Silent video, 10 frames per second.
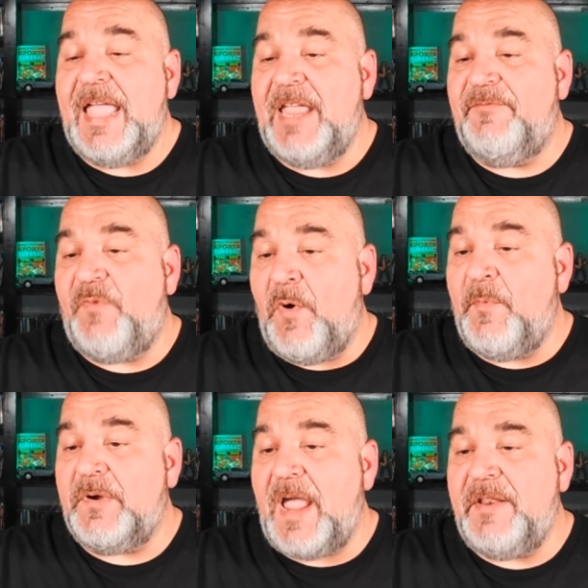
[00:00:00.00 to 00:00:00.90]
a
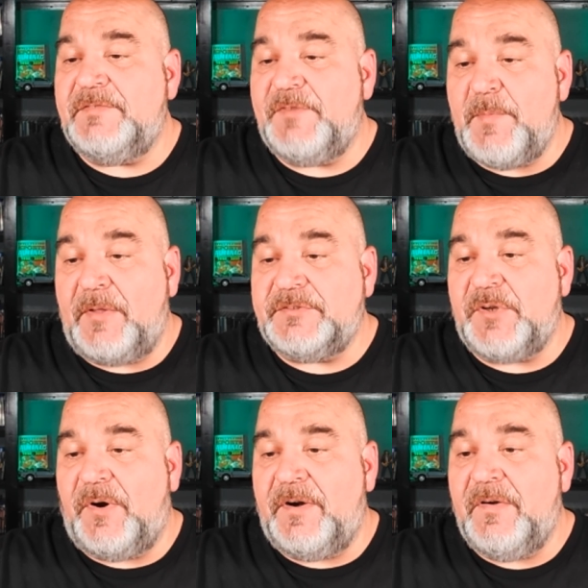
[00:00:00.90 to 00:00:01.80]
former college football
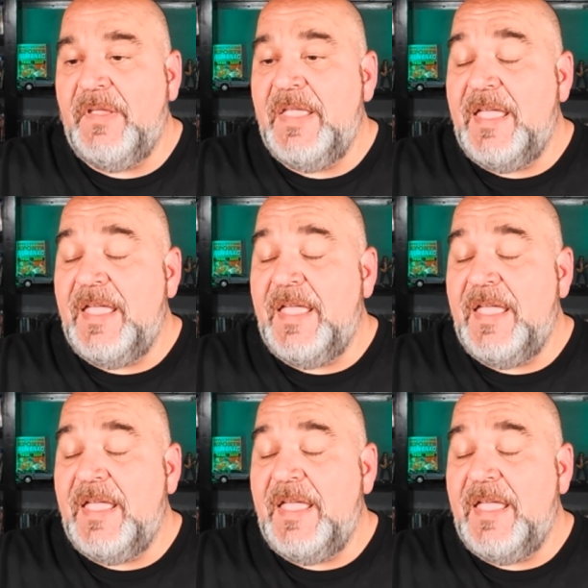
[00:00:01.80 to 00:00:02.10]
star